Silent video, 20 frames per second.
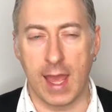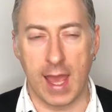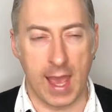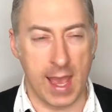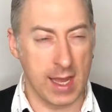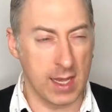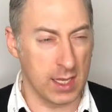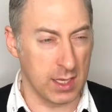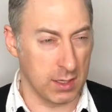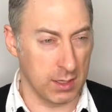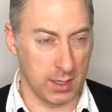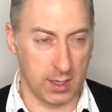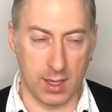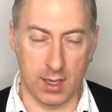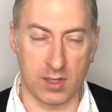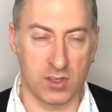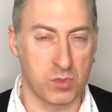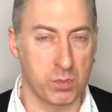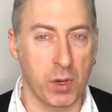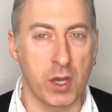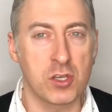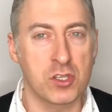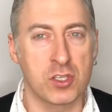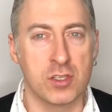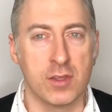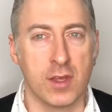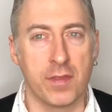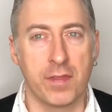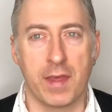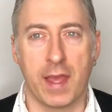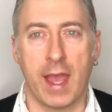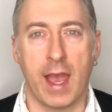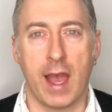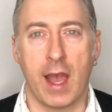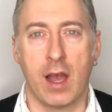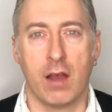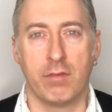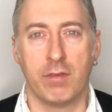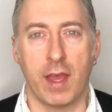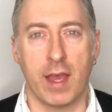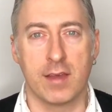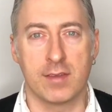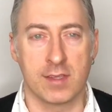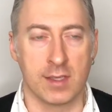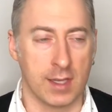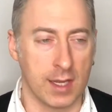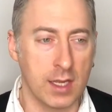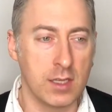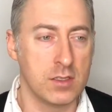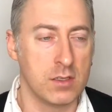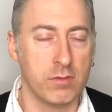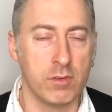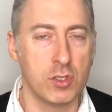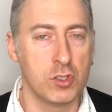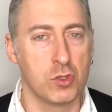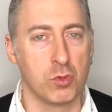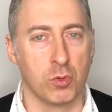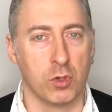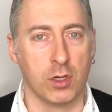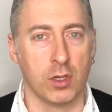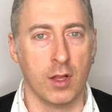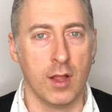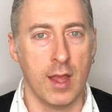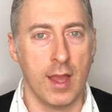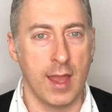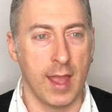any expression that they have as an individual,